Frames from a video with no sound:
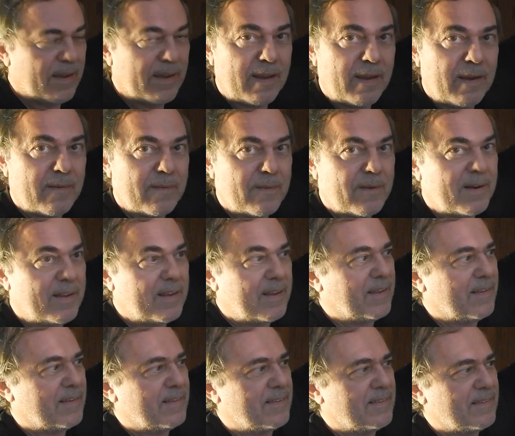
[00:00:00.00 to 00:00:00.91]
here it
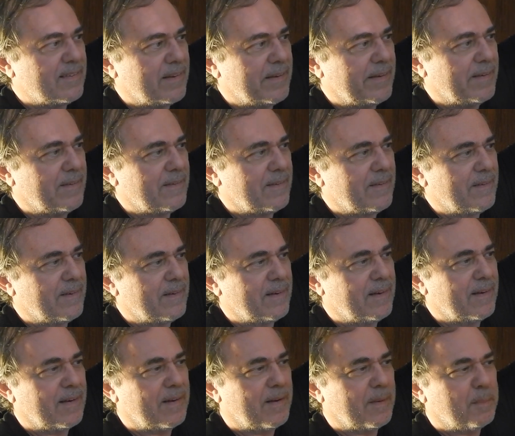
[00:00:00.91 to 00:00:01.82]
is,
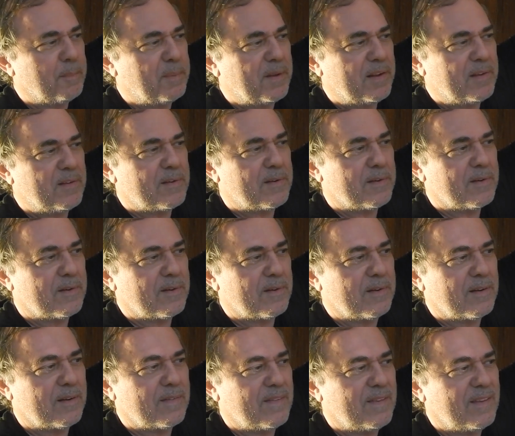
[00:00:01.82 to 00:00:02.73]
a picture
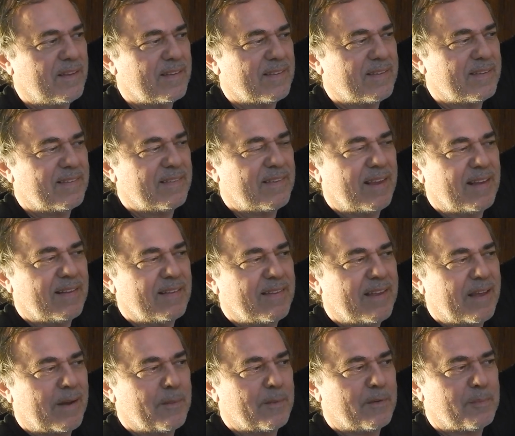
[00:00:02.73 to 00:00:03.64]
of the estate
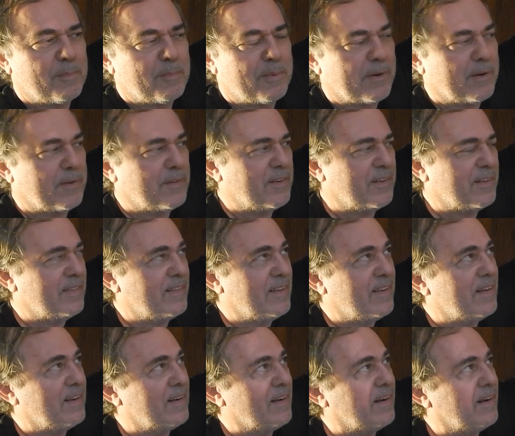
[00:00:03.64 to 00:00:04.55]
that was purchased
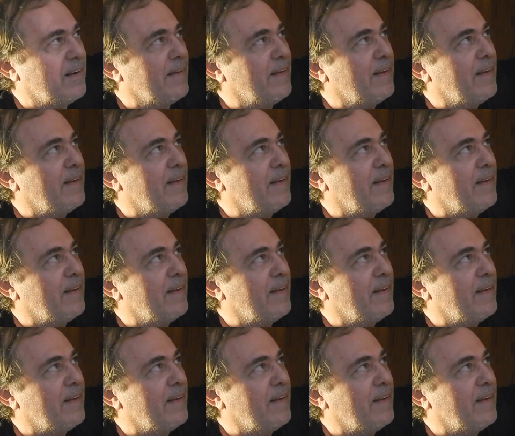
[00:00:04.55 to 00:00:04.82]
in